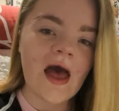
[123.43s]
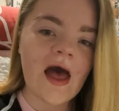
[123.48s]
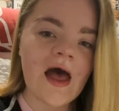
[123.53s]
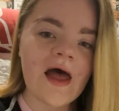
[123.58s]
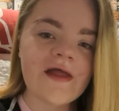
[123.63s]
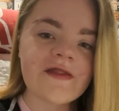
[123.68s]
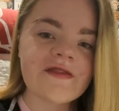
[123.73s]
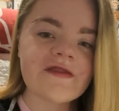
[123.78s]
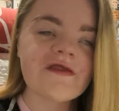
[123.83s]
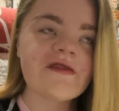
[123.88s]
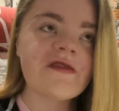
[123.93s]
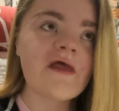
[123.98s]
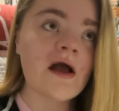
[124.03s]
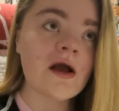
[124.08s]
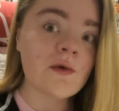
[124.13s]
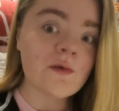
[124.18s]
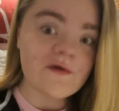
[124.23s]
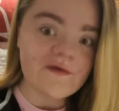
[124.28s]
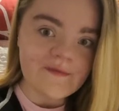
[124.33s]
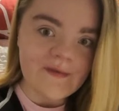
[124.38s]
And
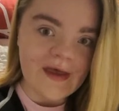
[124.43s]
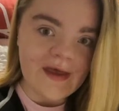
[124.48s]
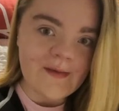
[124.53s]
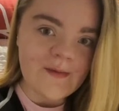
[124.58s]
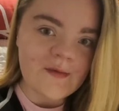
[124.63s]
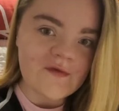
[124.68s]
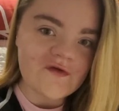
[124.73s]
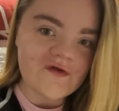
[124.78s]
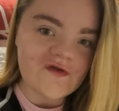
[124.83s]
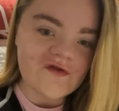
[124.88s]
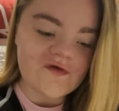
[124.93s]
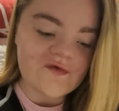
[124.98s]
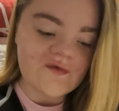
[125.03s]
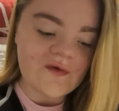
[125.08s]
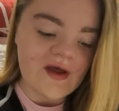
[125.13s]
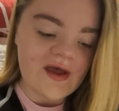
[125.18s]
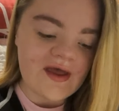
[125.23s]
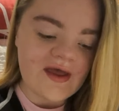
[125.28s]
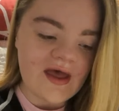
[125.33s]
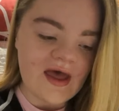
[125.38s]
Saka was playing, which was
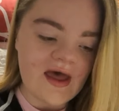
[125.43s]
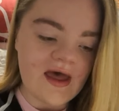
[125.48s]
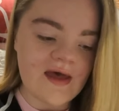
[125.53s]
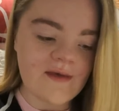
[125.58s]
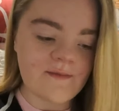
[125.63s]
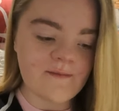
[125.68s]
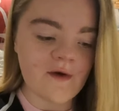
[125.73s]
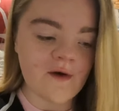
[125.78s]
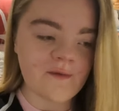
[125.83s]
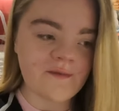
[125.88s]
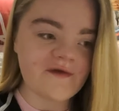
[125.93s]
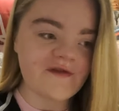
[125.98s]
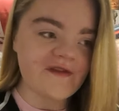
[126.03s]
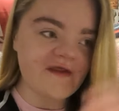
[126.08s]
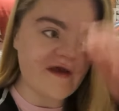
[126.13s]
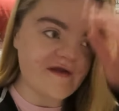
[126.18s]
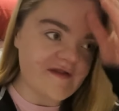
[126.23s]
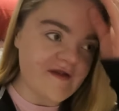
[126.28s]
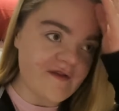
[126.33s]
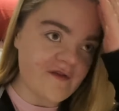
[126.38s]
great.
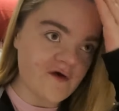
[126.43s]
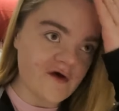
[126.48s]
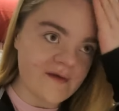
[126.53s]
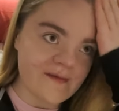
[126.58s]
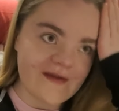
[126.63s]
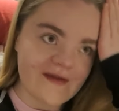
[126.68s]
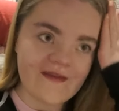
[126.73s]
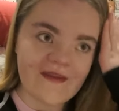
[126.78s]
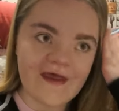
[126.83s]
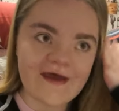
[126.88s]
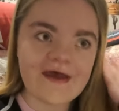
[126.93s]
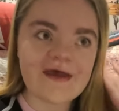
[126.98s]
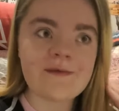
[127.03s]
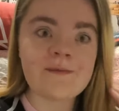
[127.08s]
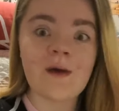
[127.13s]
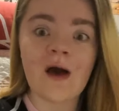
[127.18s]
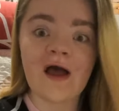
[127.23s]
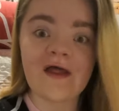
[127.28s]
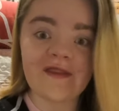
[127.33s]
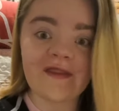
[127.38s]
Obviously, it did look a bit leggy,
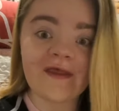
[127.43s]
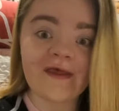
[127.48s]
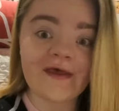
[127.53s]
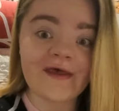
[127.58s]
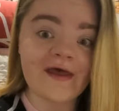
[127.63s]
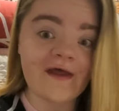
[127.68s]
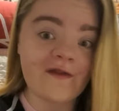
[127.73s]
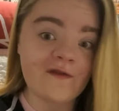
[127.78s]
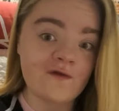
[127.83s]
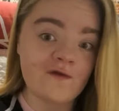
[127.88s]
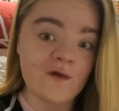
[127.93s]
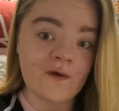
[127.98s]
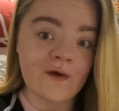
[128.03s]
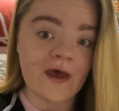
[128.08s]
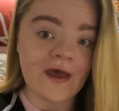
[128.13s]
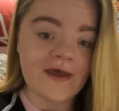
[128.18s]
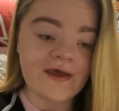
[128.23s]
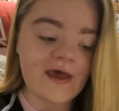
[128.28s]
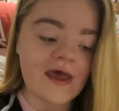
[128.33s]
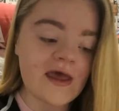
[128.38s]
but I think he had an
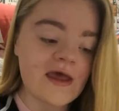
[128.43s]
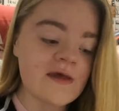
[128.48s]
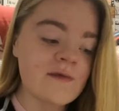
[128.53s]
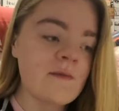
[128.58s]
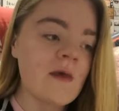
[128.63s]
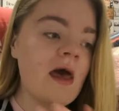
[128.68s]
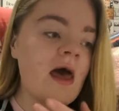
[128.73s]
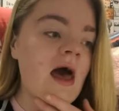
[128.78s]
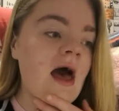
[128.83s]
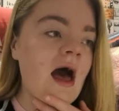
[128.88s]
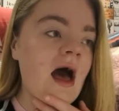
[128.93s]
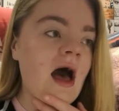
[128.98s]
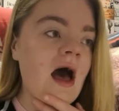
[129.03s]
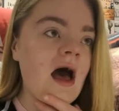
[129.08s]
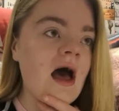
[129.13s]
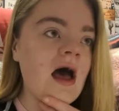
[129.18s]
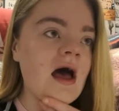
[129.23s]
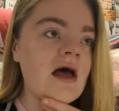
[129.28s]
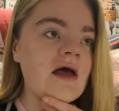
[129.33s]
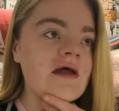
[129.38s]
okay game.
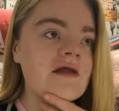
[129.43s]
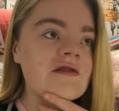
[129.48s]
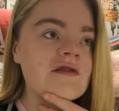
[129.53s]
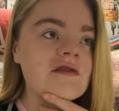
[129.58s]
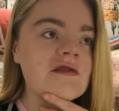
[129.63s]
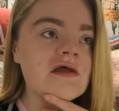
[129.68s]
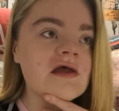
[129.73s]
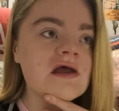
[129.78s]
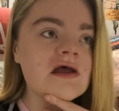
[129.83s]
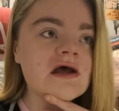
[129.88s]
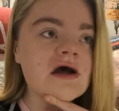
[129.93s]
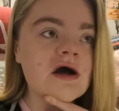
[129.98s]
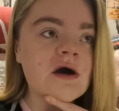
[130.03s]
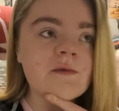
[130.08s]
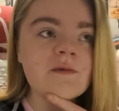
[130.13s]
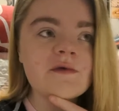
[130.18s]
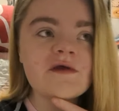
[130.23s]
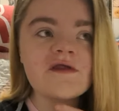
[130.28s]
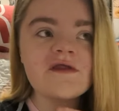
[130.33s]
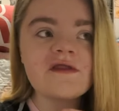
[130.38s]
And
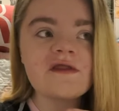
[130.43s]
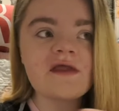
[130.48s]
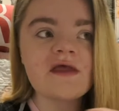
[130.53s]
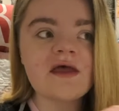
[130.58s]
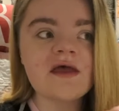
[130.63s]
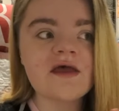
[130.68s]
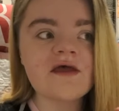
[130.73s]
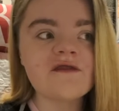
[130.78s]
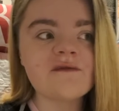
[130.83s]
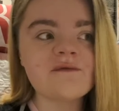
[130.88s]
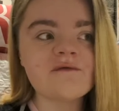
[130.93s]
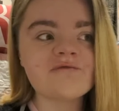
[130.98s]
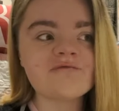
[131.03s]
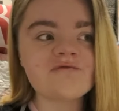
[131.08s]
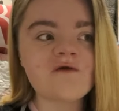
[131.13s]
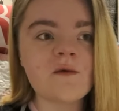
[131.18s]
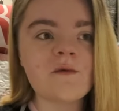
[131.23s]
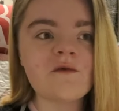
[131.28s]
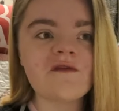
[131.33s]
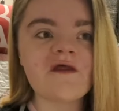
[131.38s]
obviously, Smith
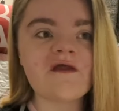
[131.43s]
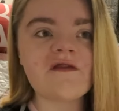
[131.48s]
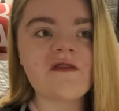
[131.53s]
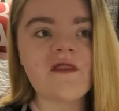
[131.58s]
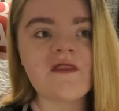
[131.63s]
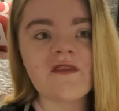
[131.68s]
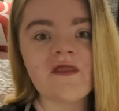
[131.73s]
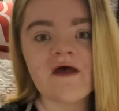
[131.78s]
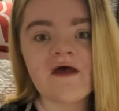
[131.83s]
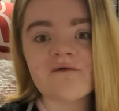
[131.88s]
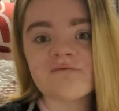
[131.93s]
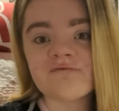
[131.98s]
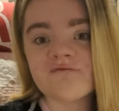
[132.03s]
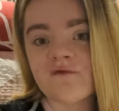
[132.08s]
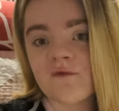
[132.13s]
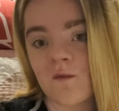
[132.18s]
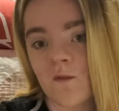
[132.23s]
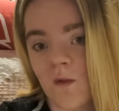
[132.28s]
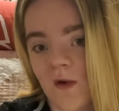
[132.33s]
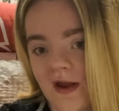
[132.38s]
Rowe was in the
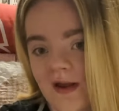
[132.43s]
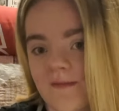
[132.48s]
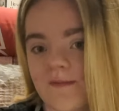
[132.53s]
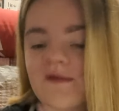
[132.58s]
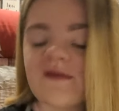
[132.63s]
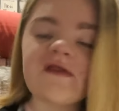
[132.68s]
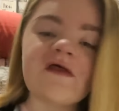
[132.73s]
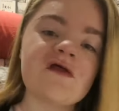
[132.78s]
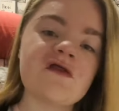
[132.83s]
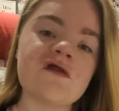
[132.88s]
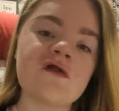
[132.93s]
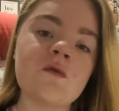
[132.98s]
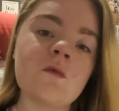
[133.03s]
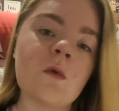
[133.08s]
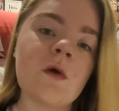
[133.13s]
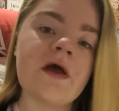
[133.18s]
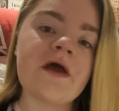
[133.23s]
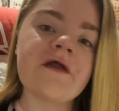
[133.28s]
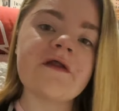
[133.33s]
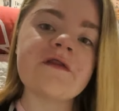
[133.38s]
left wing position,
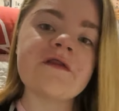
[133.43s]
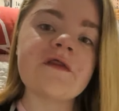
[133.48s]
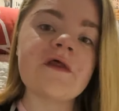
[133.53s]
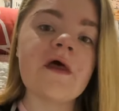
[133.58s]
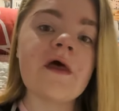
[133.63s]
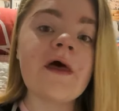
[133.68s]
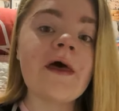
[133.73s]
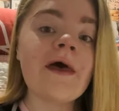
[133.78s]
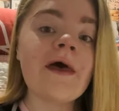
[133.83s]
which